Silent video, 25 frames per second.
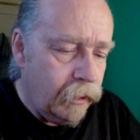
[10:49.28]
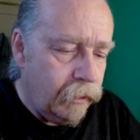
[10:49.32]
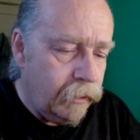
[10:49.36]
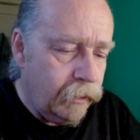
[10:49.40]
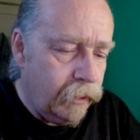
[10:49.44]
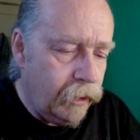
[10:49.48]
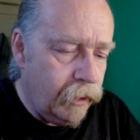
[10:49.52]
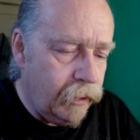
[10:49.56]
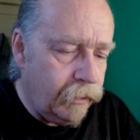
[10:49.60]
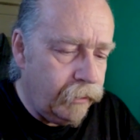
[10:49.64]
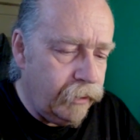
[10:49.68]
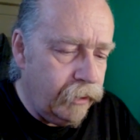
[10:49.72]

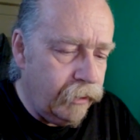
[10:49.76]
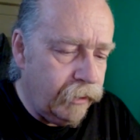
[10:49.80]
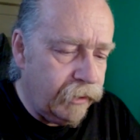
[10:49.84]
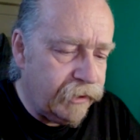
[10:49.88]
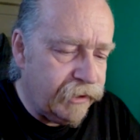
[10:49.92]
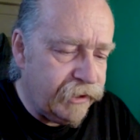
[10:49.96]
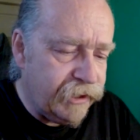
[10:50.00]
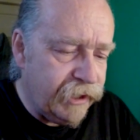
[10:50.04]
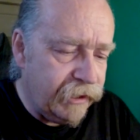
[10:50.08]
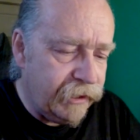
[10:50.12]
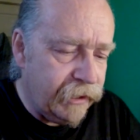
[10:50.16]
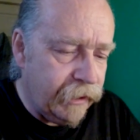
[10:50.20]
You know, you
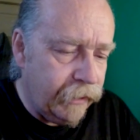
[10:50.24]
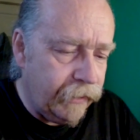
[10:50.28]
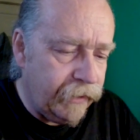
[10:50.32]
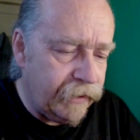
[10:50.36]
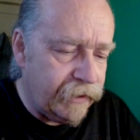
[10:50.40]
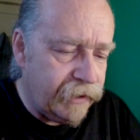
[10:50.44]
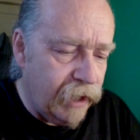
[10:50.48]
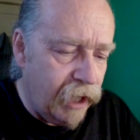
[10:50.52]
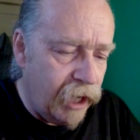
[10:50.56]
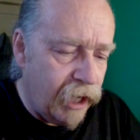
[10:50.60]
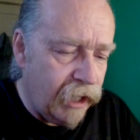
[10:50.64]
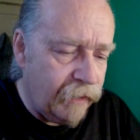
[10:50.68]
can sit there
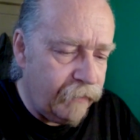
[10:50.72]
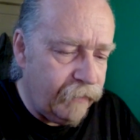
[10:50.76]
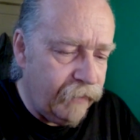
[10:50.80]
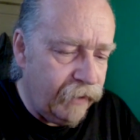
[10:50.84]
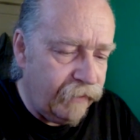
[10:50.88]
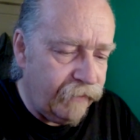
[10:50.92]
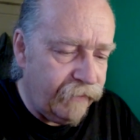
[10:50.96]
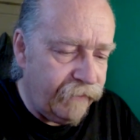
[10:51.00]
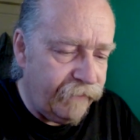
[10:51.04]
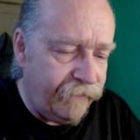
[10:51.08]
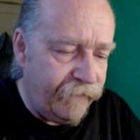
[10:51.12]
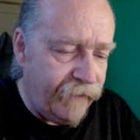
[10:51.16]
and talk
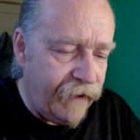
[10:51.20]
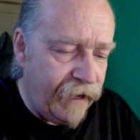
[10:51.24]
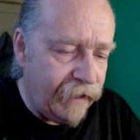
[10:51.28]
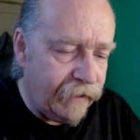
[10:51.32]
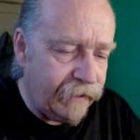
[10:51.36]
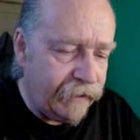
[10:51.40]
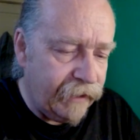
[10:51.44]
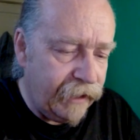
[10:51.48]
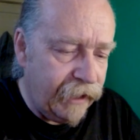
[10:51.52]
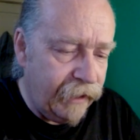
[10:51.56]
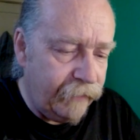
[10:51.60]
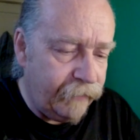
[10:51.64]
about the
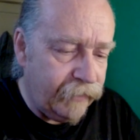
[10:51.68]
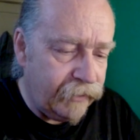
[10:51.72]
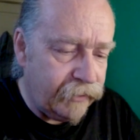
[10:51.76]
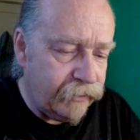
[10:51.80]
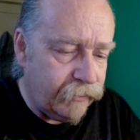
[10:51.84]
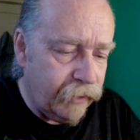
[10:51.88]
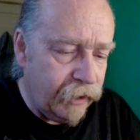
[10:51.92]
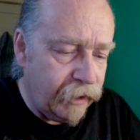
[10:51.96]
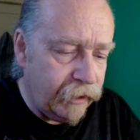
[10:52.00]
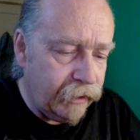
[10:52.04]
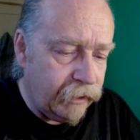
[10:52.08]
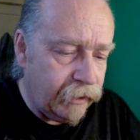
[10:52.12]
fact that I've been
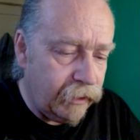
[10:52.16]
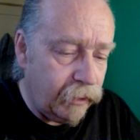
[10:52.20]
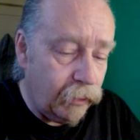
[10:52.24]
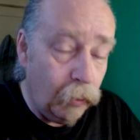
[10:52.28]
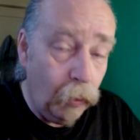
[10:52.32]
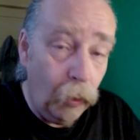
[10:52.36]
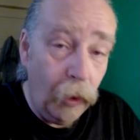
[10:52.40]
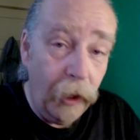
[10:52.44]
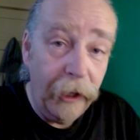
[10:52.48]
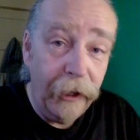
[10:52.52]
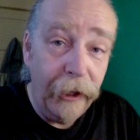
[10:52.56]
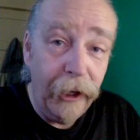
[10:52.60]
drinking
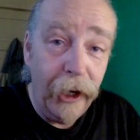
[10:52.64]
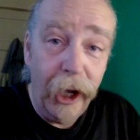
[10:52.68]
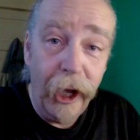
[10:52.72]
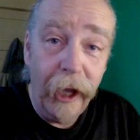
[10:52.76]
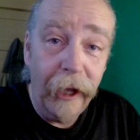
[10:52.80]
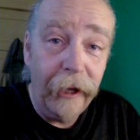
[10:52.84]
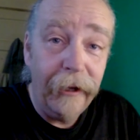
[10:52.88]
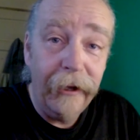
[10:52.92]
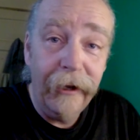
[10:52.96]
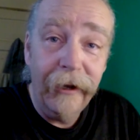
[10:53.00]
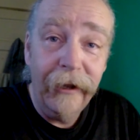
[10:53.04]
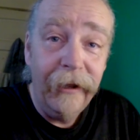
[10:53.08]
and
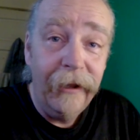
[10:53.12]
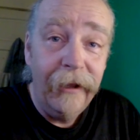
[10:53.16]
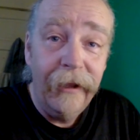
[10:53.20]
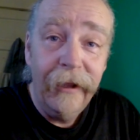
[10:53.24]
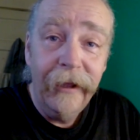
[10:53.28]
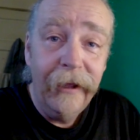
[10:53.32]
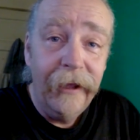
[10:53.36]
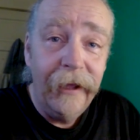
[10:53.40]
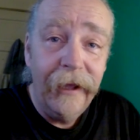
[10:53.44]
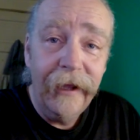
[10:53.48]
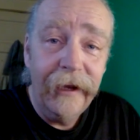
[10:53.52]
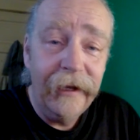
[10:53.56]
whatnot,
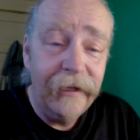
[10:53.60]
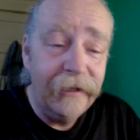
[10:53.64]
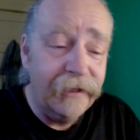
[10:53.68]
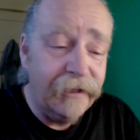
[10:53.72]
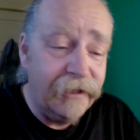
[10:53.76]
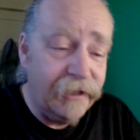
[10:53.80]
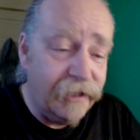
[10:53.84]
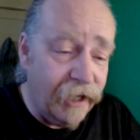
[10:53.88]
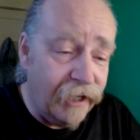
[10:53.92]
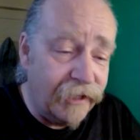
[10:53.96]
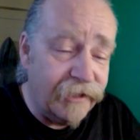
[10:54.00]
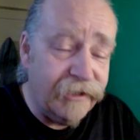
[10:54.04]
and it
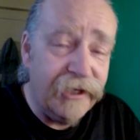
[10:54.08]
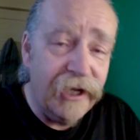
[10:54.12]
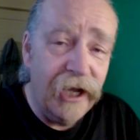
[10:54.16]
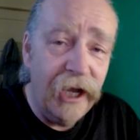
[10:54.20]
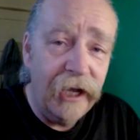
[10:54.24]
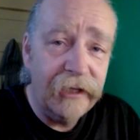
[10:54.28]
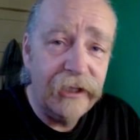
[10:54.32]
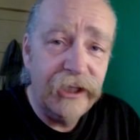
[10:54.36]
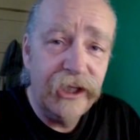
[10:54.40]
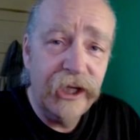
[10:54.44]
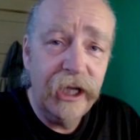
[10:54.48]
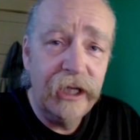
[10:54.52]
does
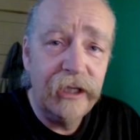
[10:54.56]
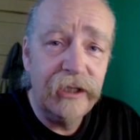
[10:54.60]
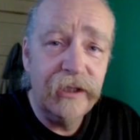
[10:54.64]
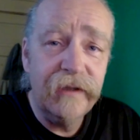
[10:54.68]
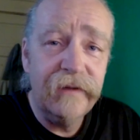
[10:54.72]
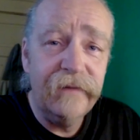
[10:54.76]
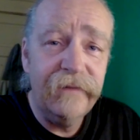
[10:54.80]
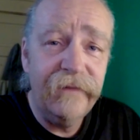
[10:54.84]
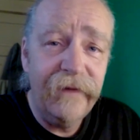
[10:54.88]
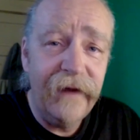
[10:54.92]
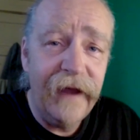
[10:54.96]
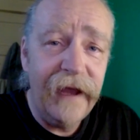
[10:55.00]
not change
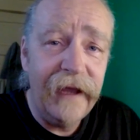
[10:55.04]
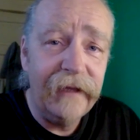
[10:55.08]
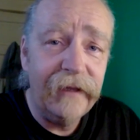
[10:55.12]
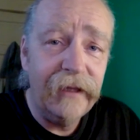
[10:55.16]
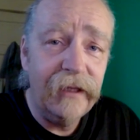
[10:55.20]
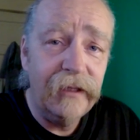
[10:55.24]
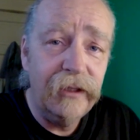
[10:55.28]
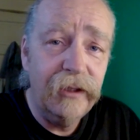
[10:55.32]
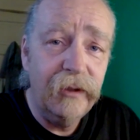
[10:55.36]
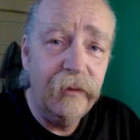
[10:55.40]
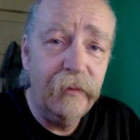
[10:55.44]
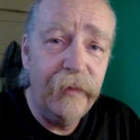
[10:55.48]
the fact
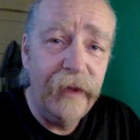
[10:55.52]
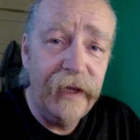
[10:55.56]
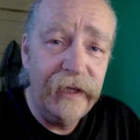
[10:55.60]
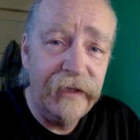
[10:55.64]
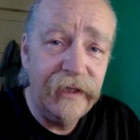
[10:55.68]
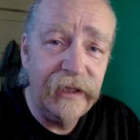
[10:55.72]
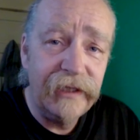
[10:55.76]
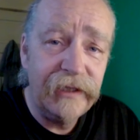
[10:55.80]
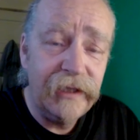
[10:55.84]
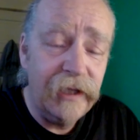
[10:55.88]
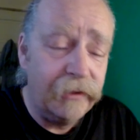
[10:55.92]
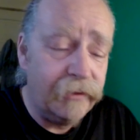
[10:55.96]
that your
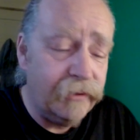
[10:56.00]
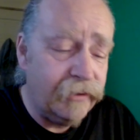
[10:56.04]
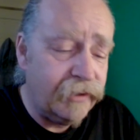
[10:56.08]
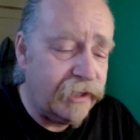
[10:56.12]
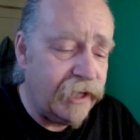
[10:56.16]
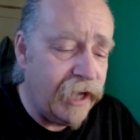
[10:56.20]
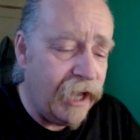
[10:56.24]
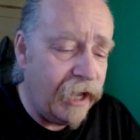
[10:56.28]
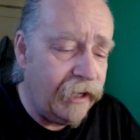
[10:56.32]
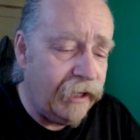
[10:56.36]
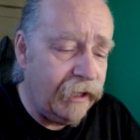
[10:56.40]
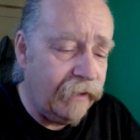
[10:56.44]
basic
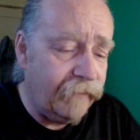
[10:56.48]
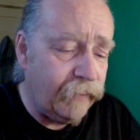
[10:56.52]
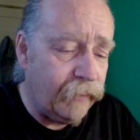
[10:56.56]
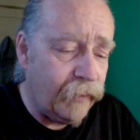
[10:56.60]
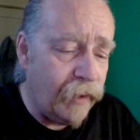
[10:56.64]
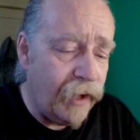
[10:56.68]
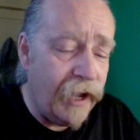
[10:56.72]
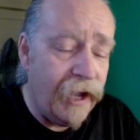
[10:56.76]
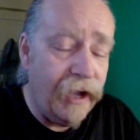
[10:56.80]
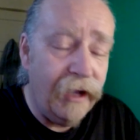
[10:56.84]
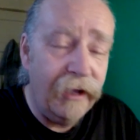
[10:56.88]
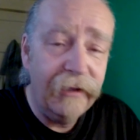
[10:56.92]
understanding of
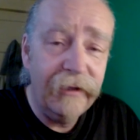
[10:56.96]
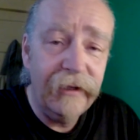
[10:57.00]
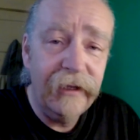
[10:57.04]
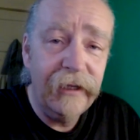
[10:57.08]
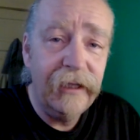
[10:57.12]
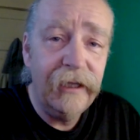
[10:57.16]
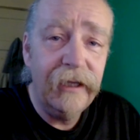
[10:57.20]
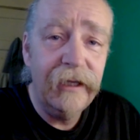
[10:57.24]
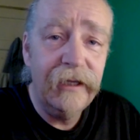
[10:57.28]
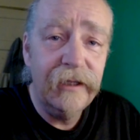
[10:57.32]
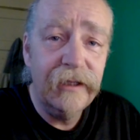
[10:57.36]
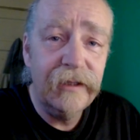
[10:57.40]

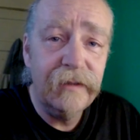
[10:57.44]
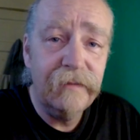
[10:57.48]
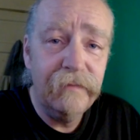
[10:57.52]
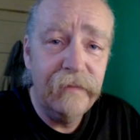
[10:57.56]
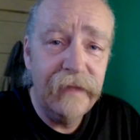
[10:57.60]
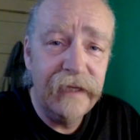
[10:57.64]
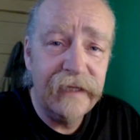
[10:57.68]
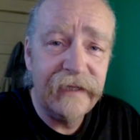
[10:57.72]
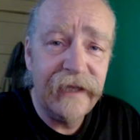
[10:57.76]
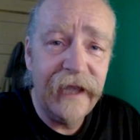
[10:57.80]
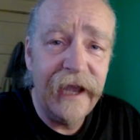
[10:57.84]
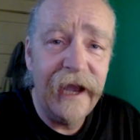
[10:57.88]
reality is
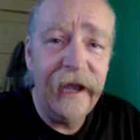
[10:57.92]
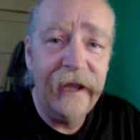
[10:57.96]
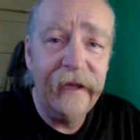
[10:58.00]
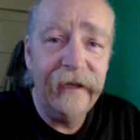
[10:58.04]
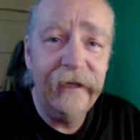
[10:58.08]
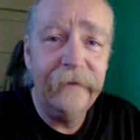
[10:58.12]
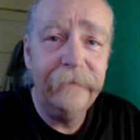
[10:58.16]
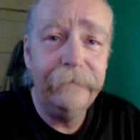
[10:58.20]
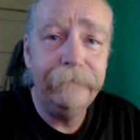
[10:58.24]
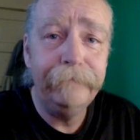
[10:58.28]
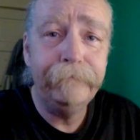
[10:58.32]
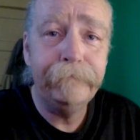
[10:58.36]

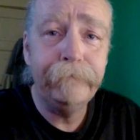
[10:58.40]
misguided.